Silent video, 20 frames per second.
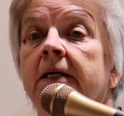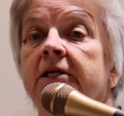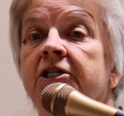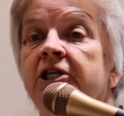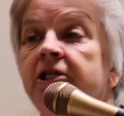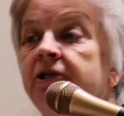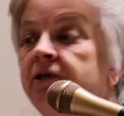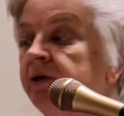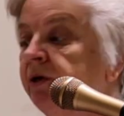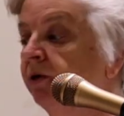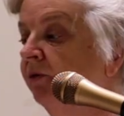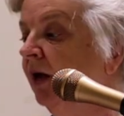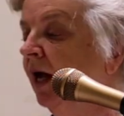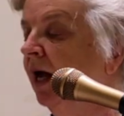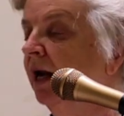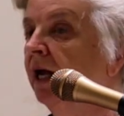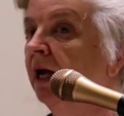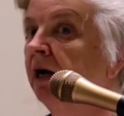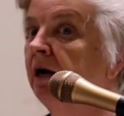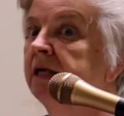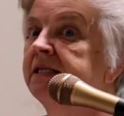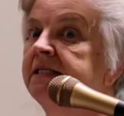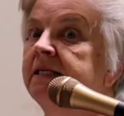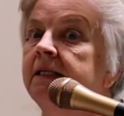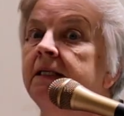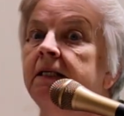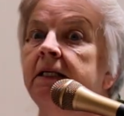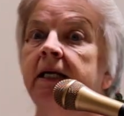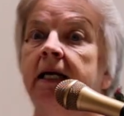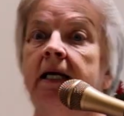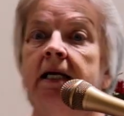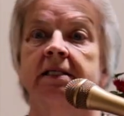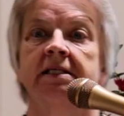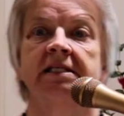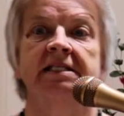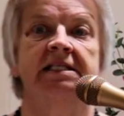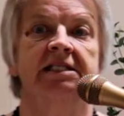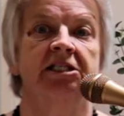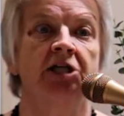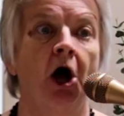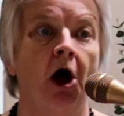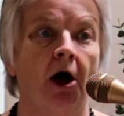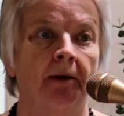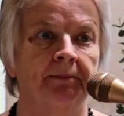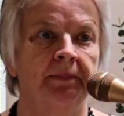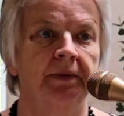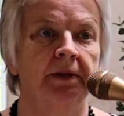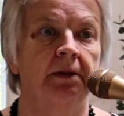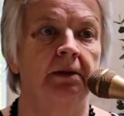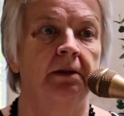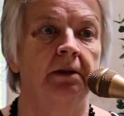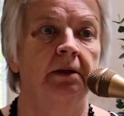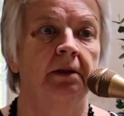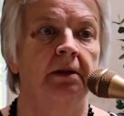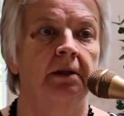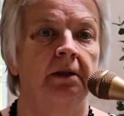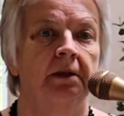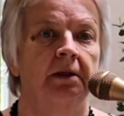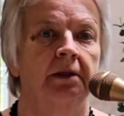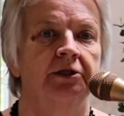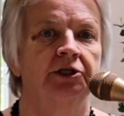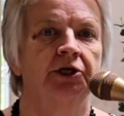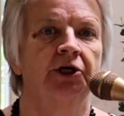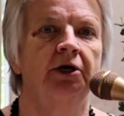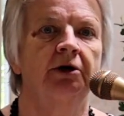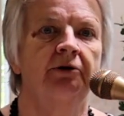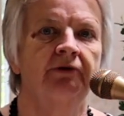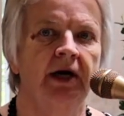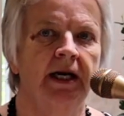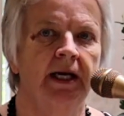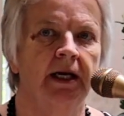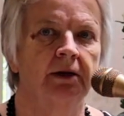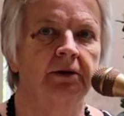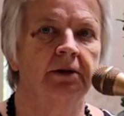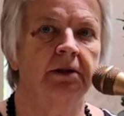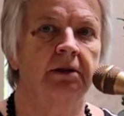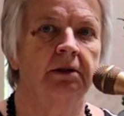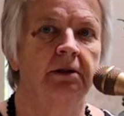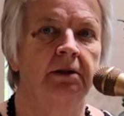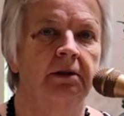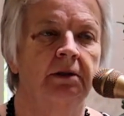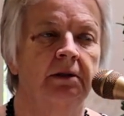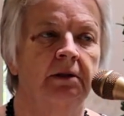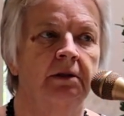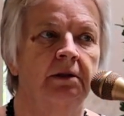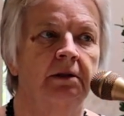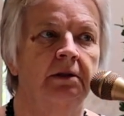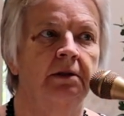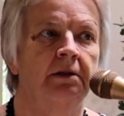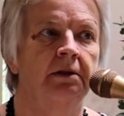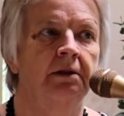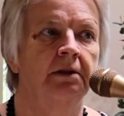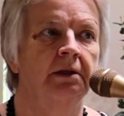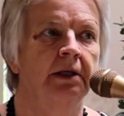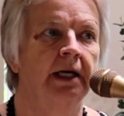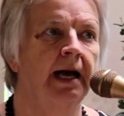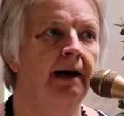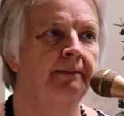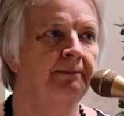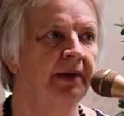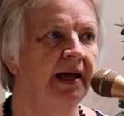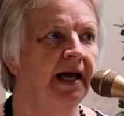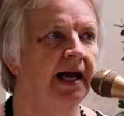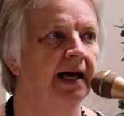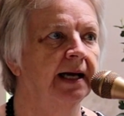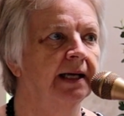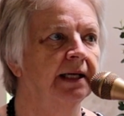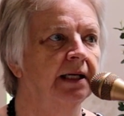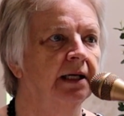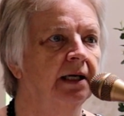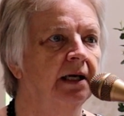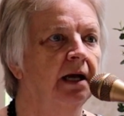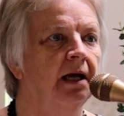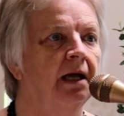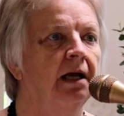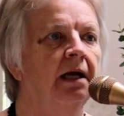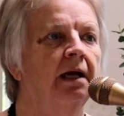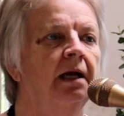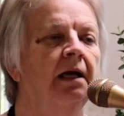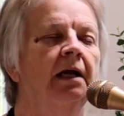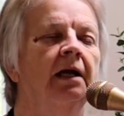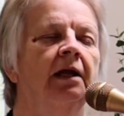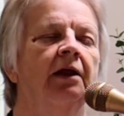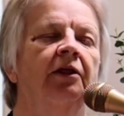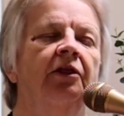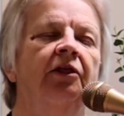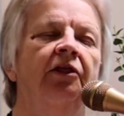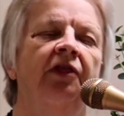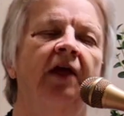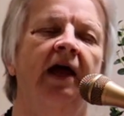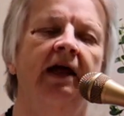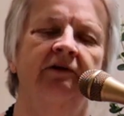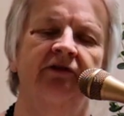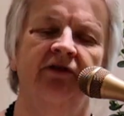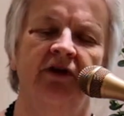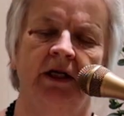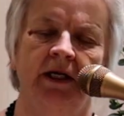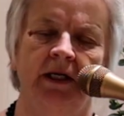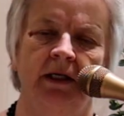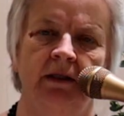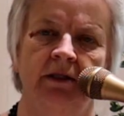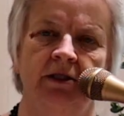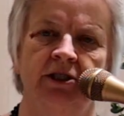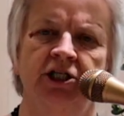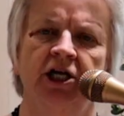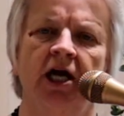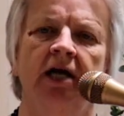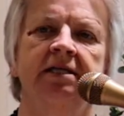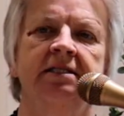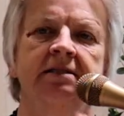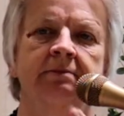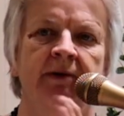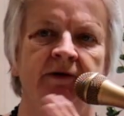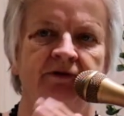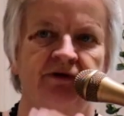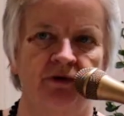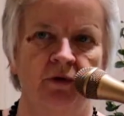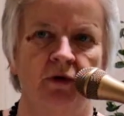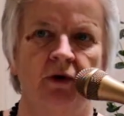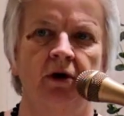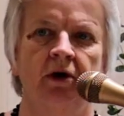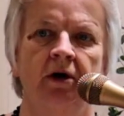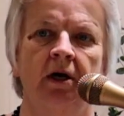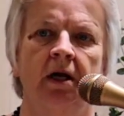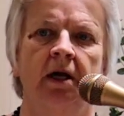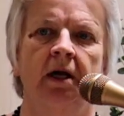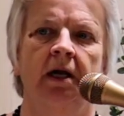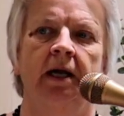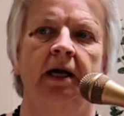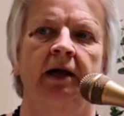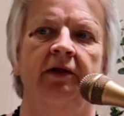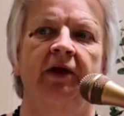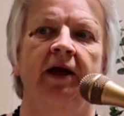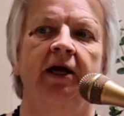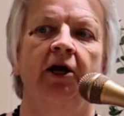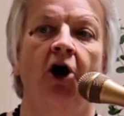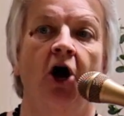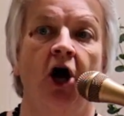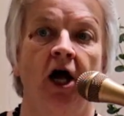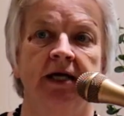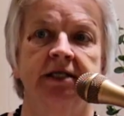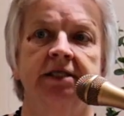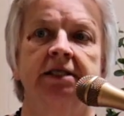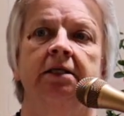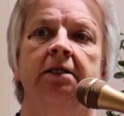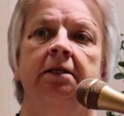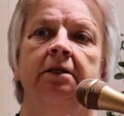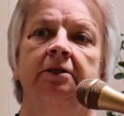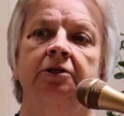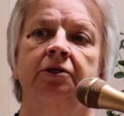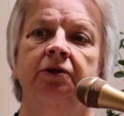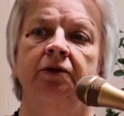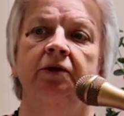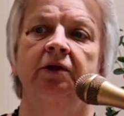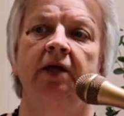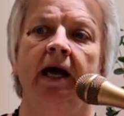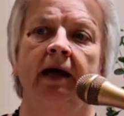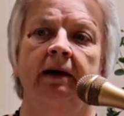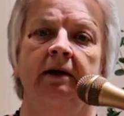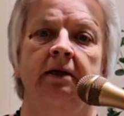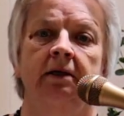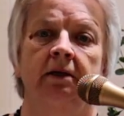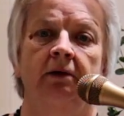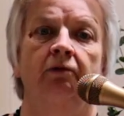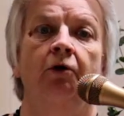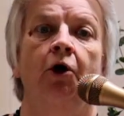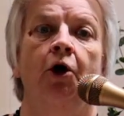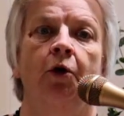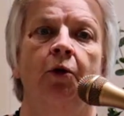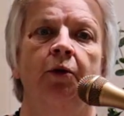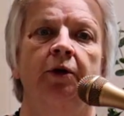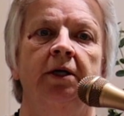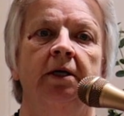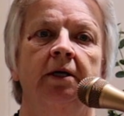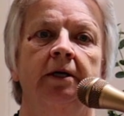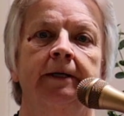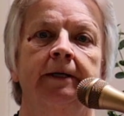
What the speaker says: she turned around and I said it again, stop, turn around, come back. Thankfully, just before they got to that road,